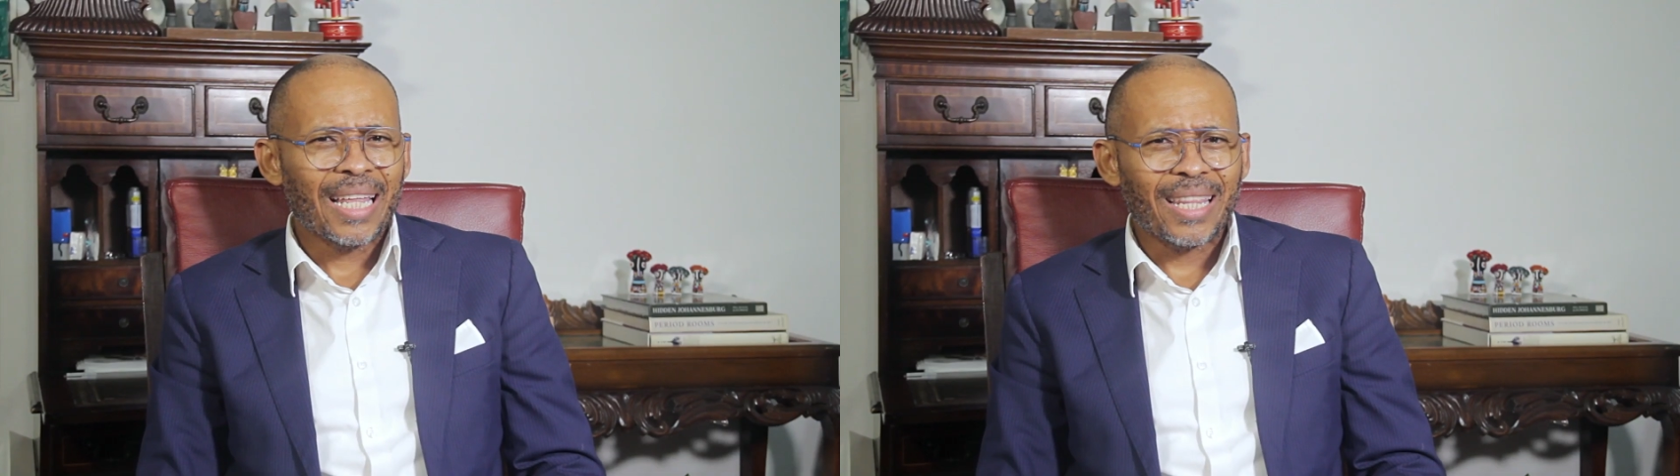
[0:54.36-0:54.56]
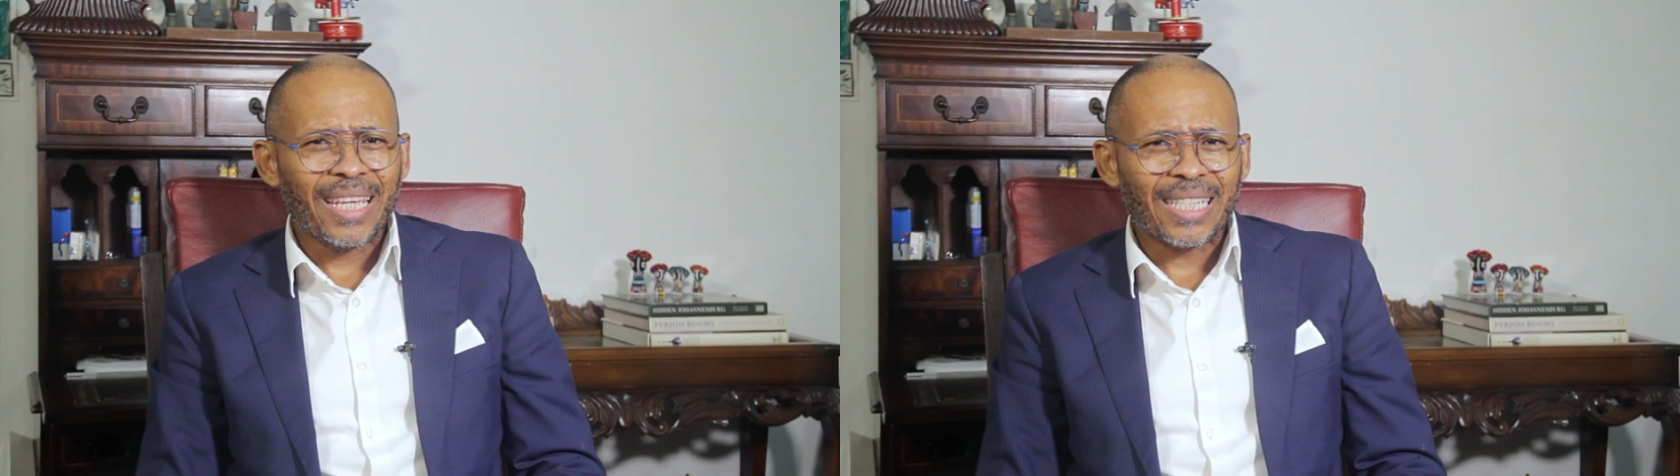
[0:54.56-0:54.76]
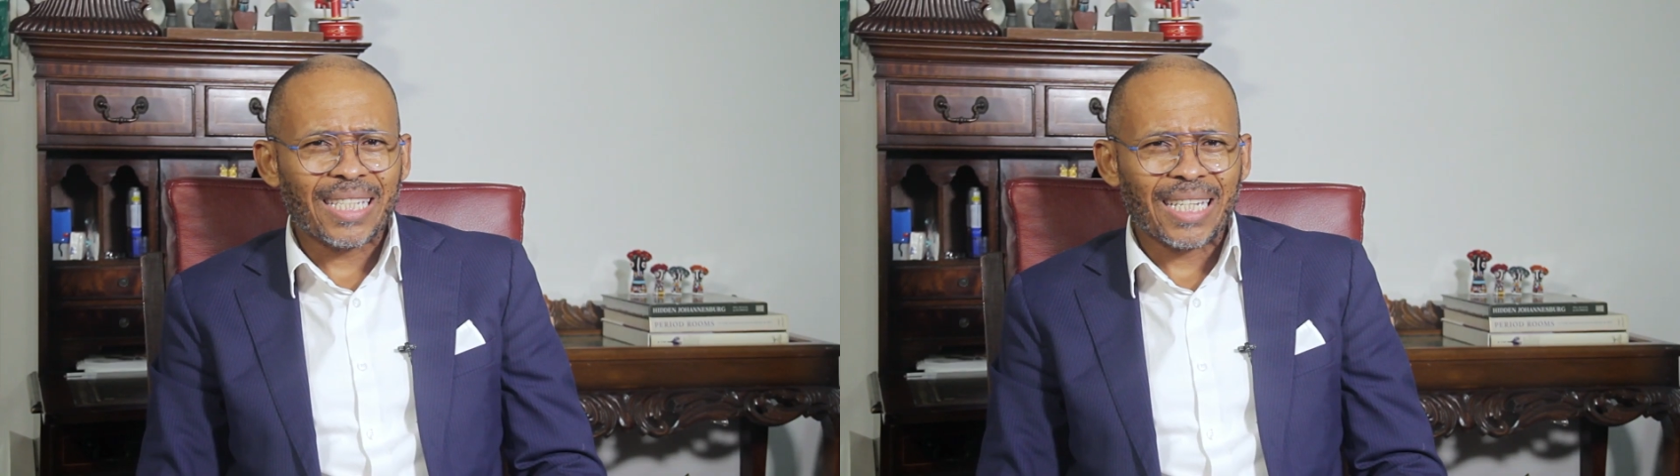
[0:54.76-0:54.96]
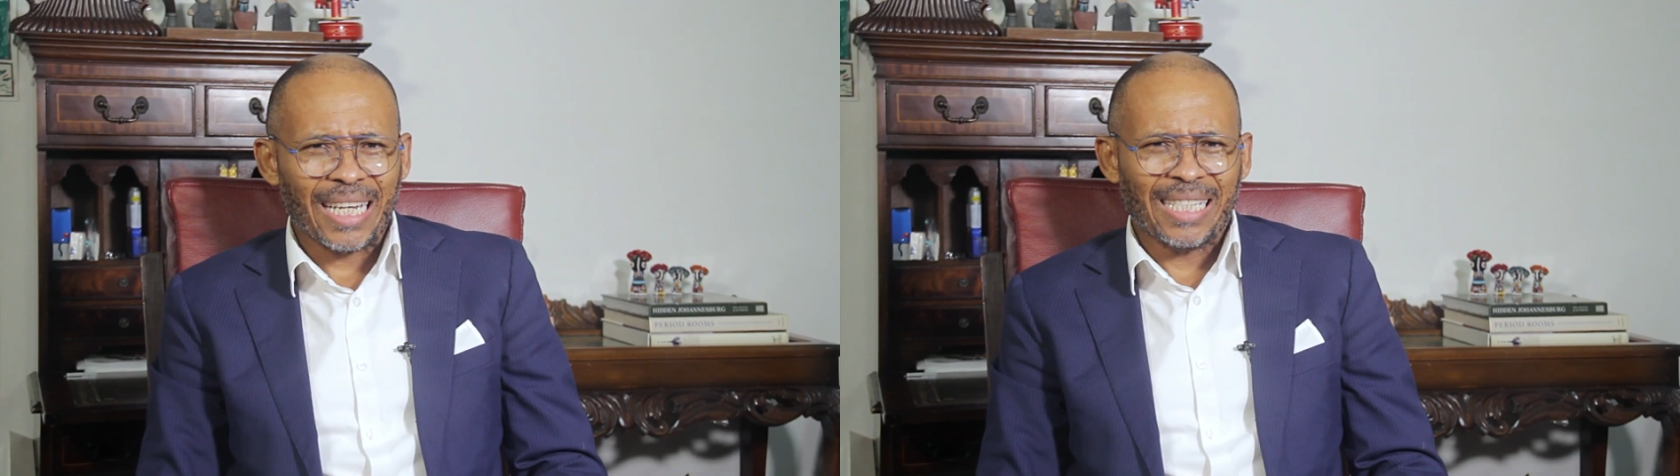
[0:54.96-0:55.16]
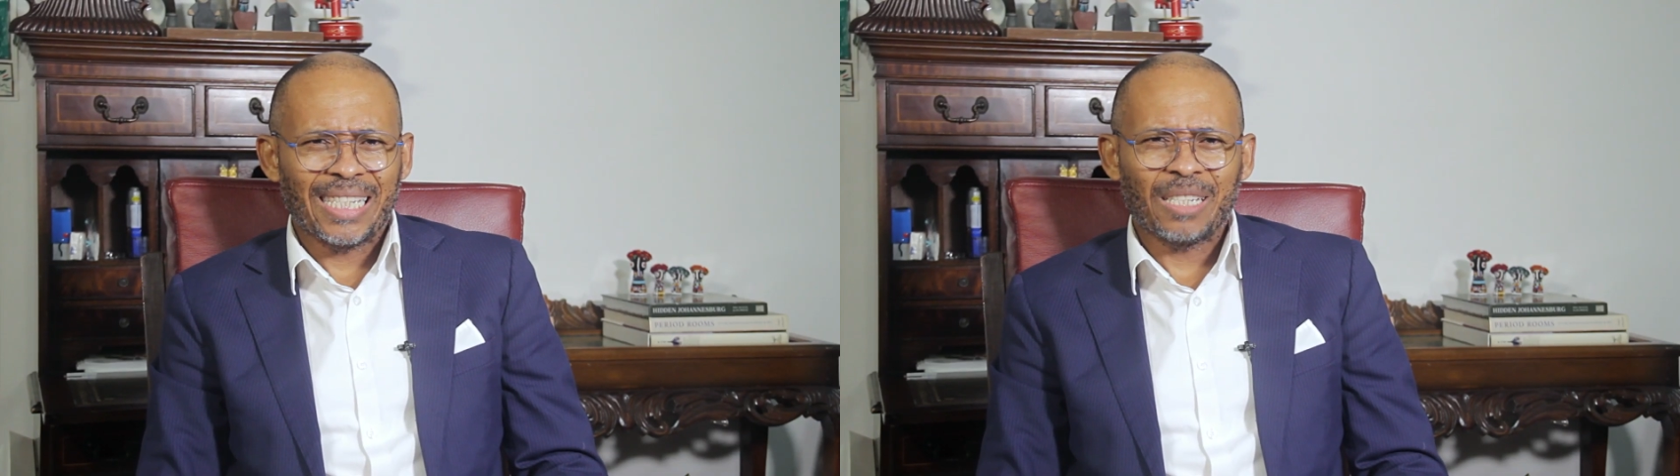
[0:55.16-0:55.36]
This
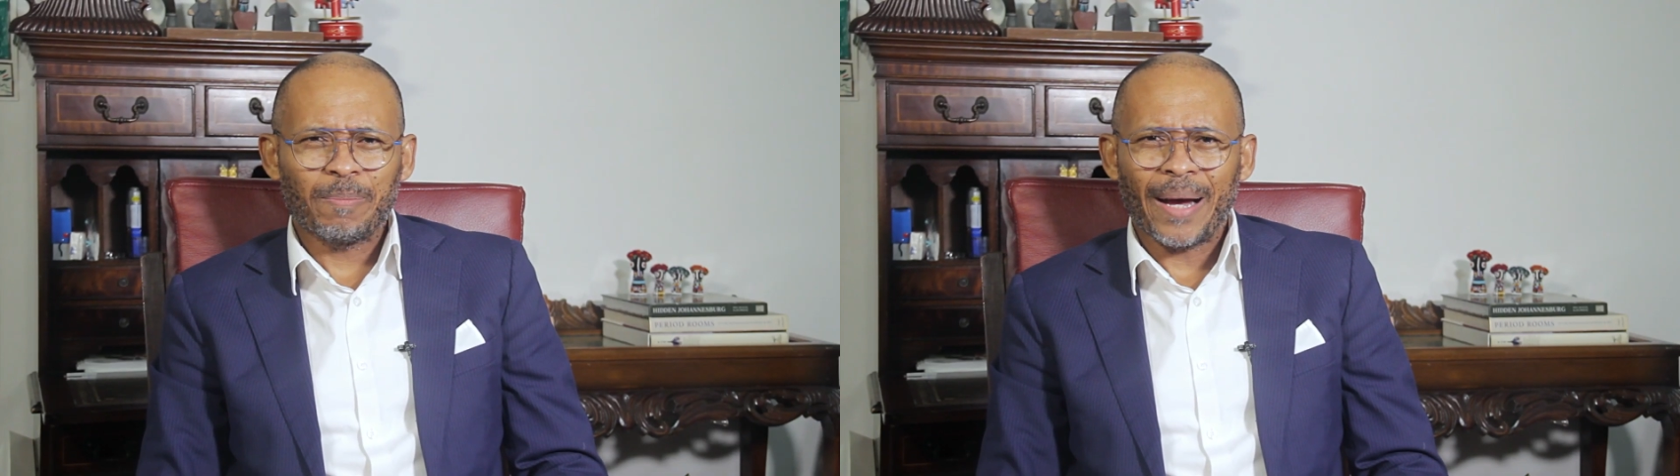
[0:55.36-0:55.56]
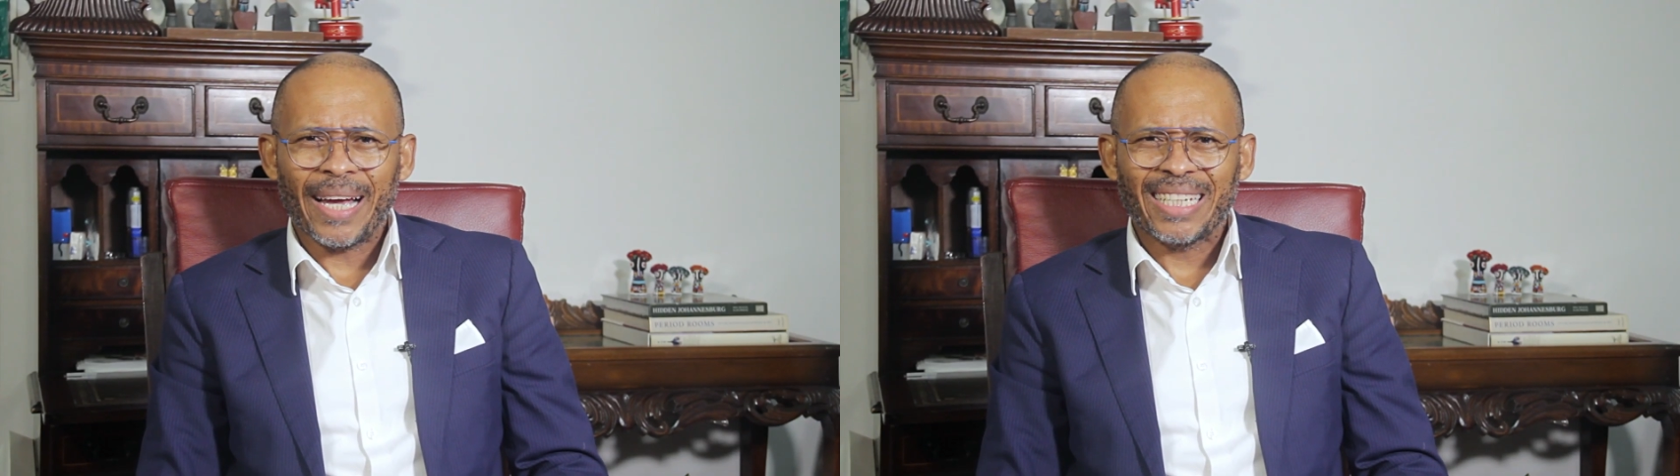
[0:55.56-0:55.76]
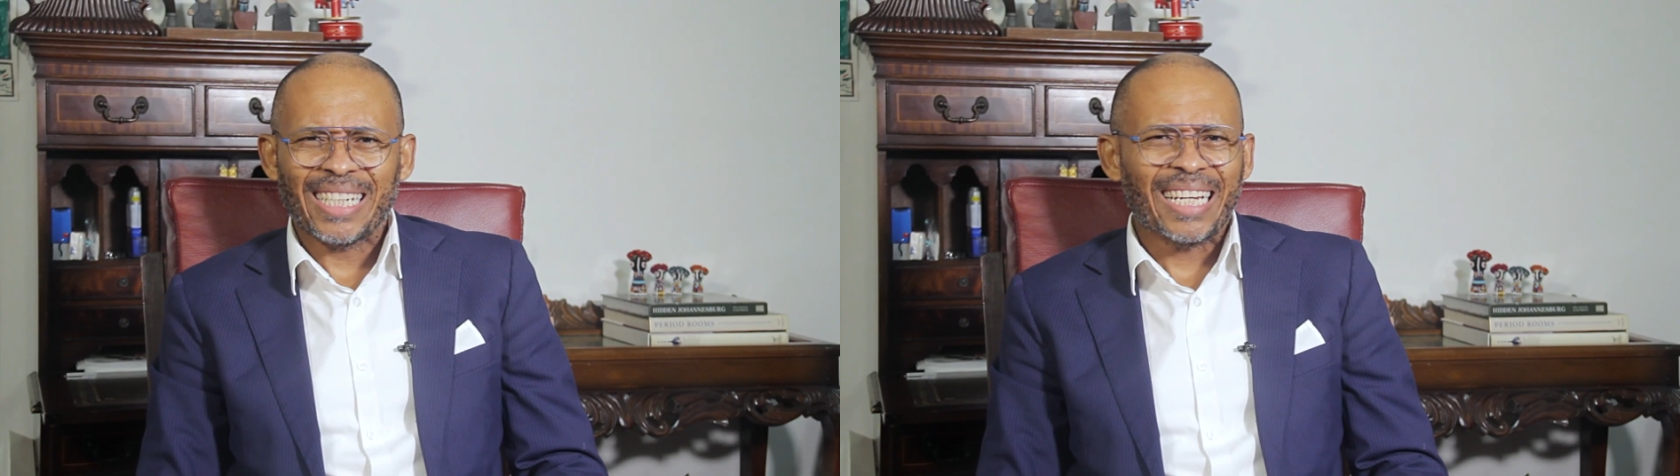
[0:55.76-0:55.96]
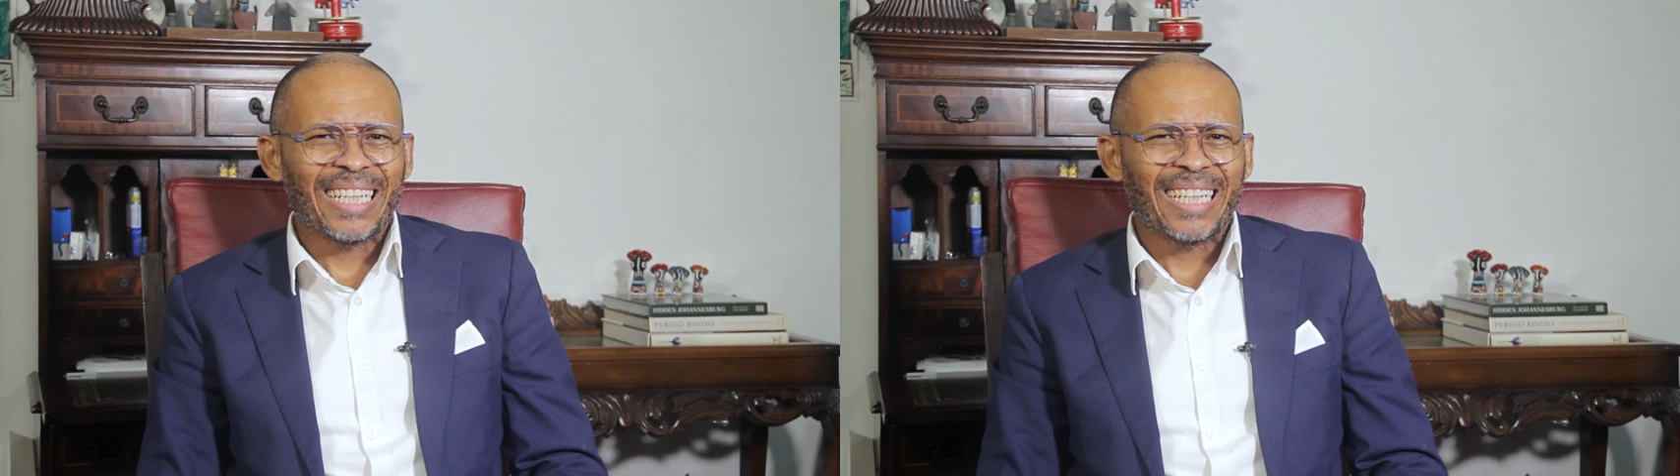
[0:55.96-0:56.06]
is despite